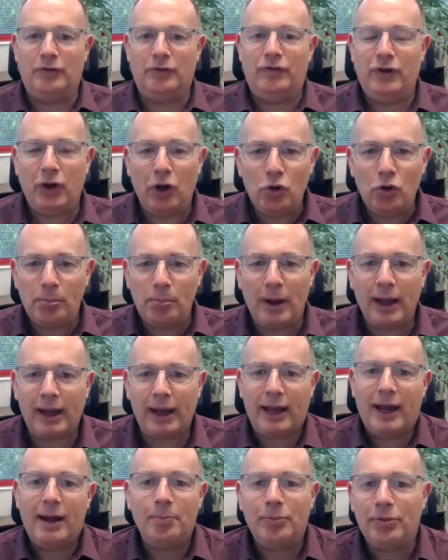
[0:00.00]
But if you go
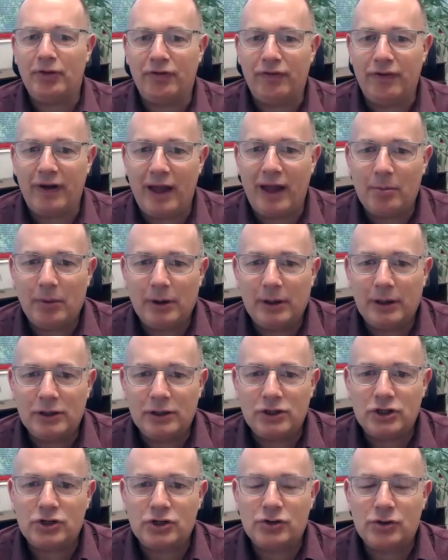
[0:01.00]
back up the
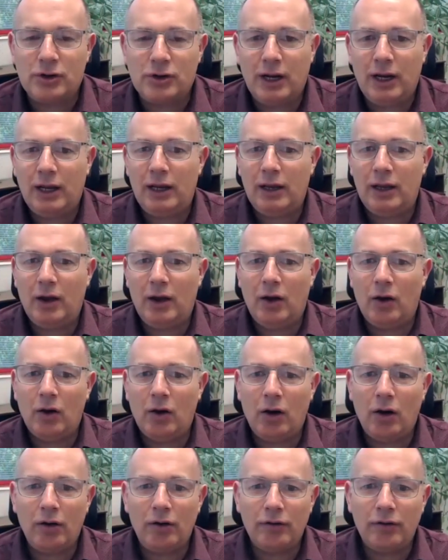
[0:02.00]
family tree
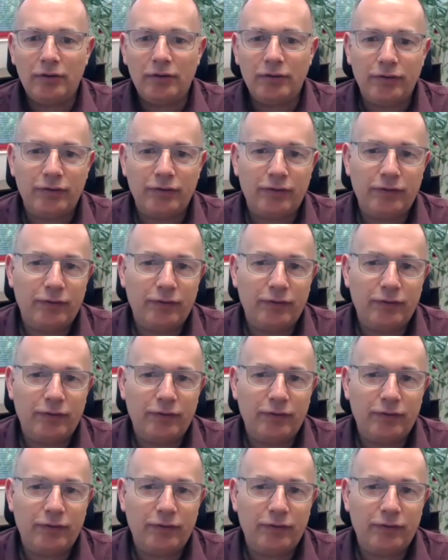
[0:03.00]
of